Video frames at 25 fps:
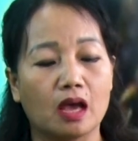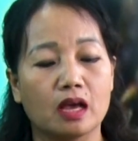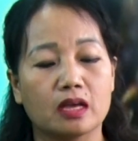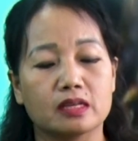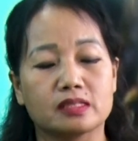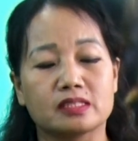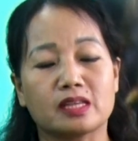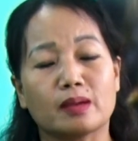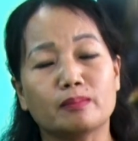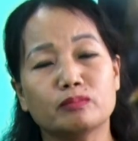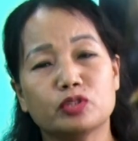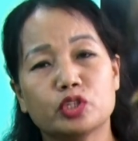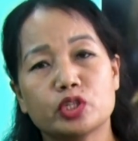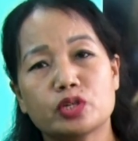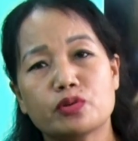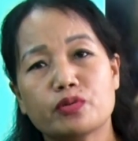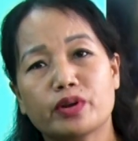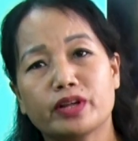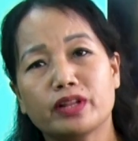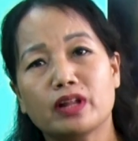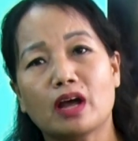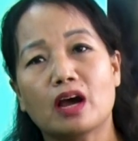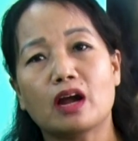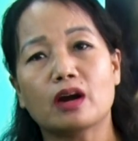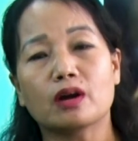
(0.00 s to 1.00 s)
Some
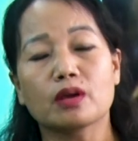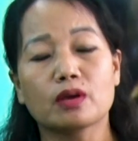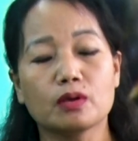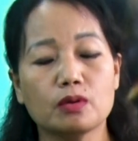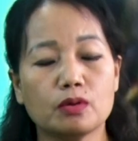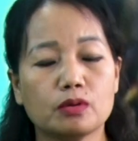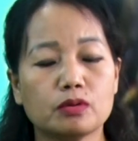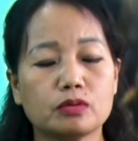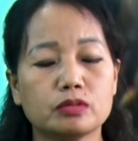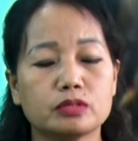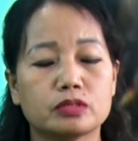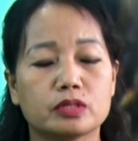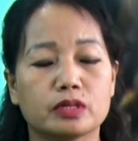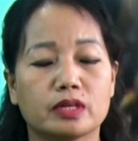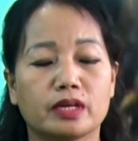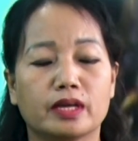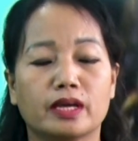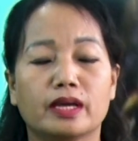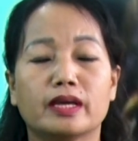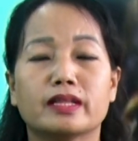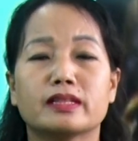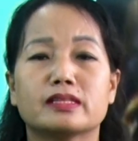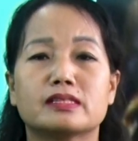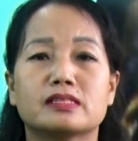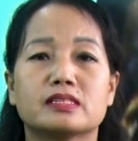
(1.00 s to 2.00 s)
children are good
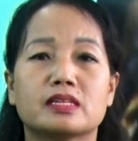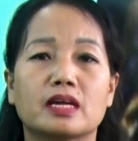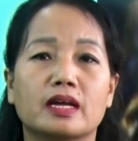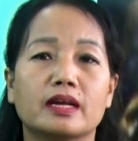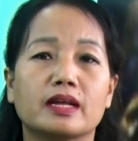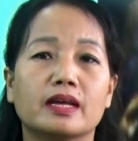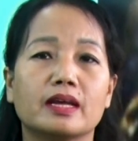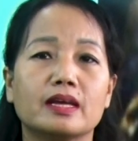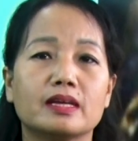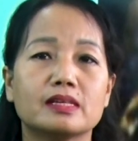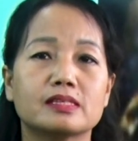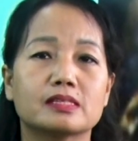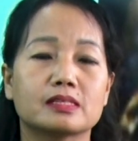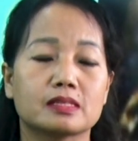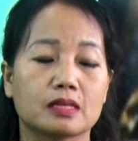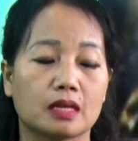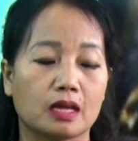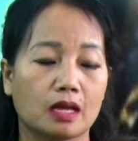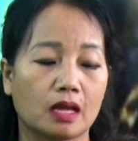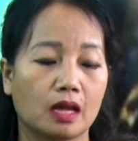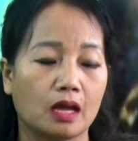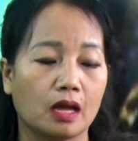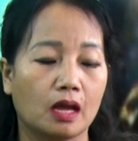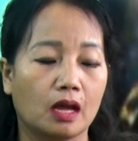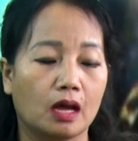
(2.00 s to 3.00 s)
in studies,
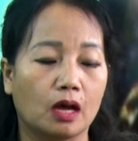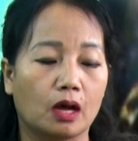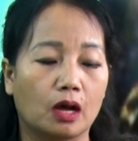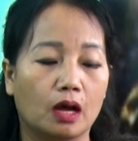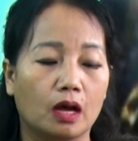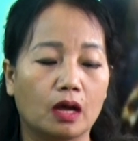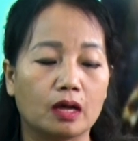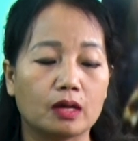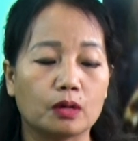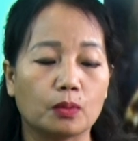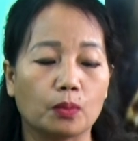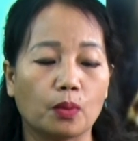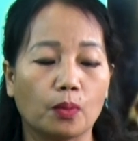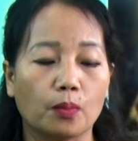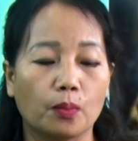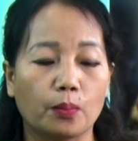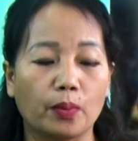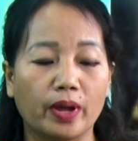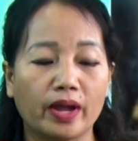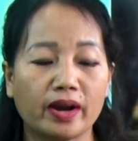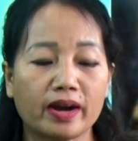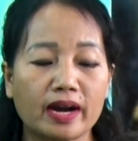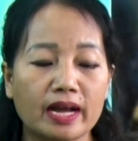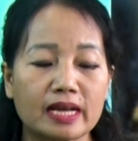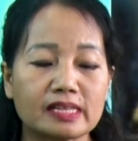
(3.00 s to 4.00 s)

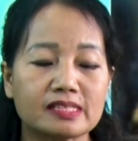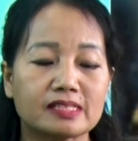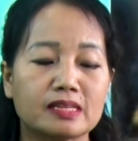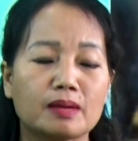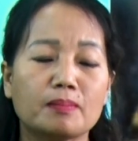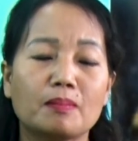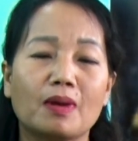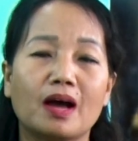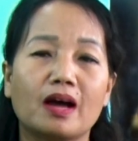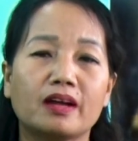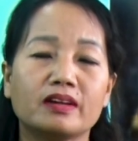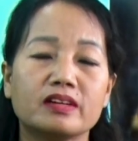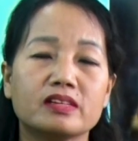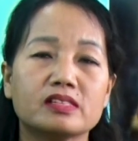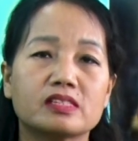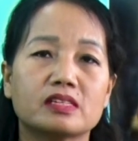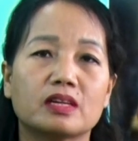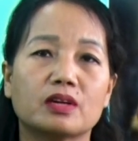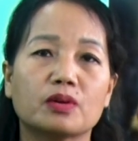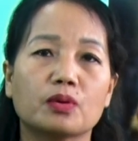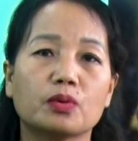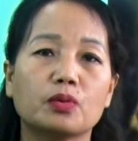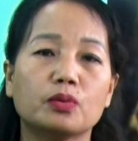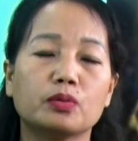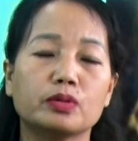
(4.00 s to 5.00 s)
whereas some others
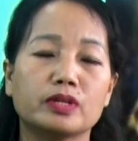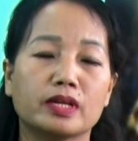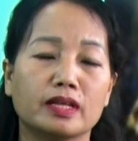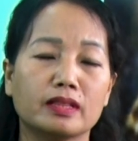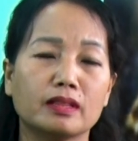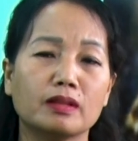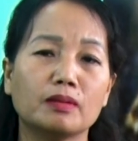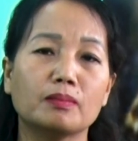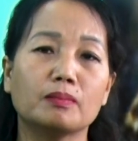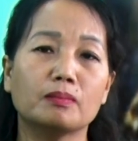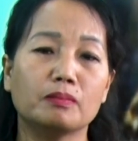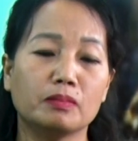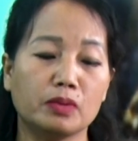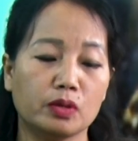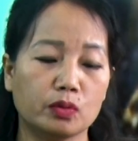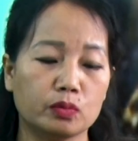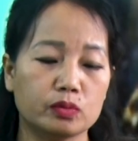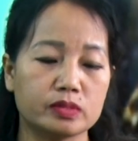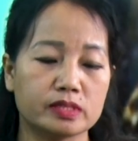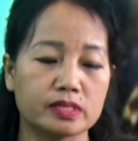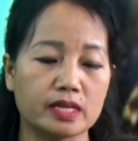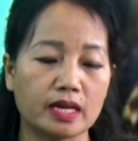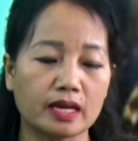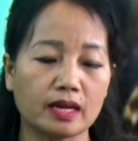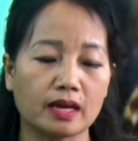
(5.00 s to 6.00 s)
are good in
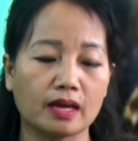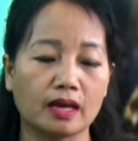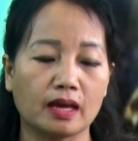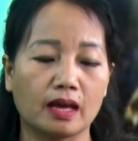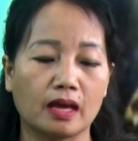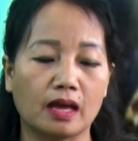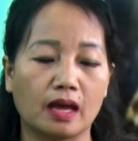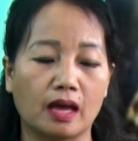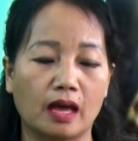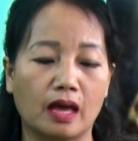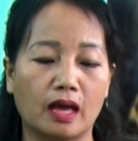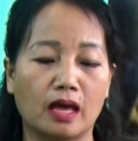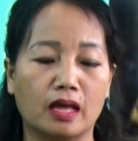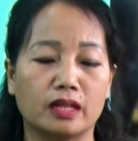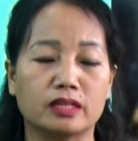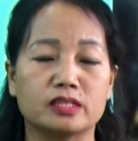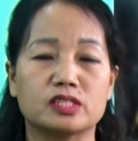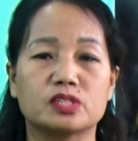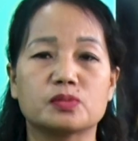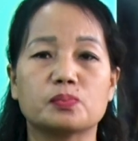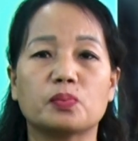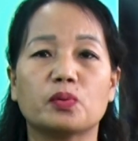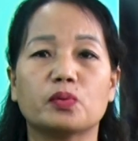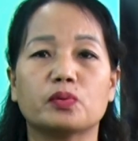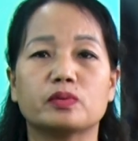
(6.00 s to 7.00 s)
music and
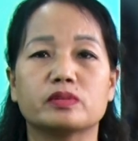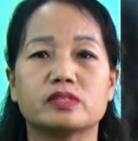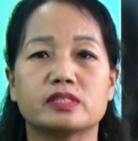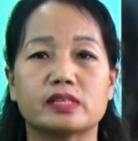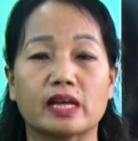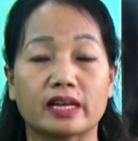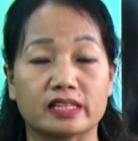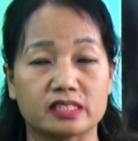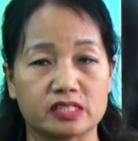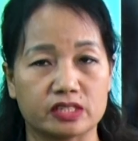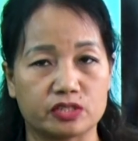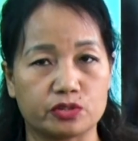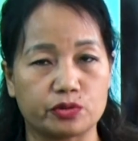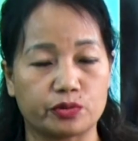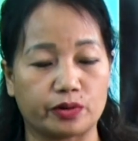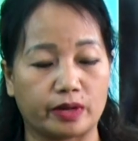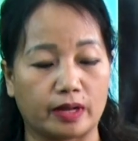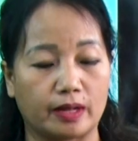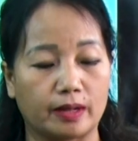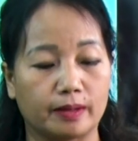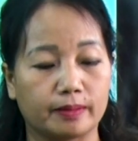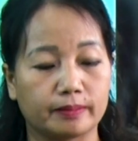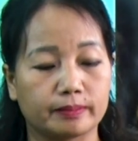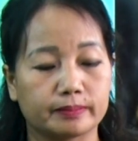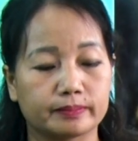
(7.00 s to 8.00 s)
sports,
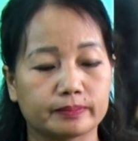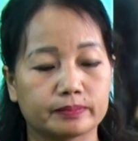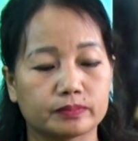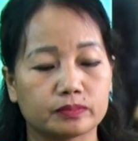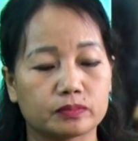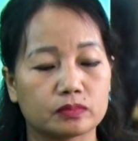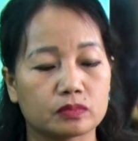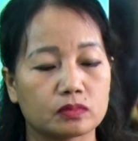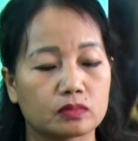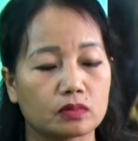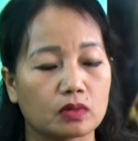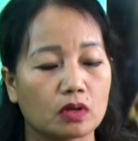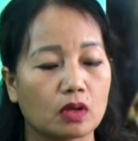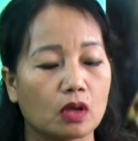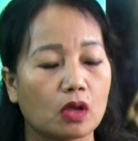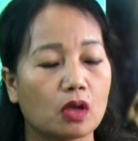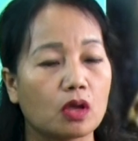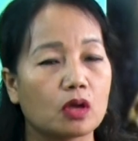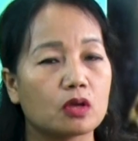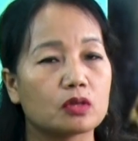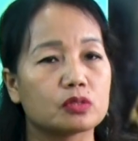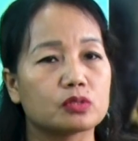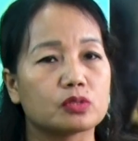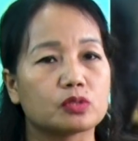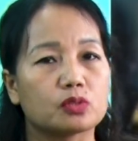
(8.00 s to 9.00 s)
etc.
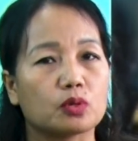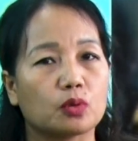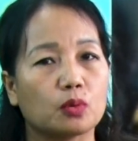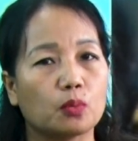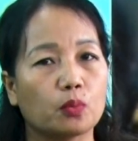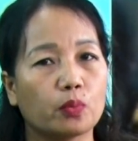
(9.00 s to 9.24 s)
So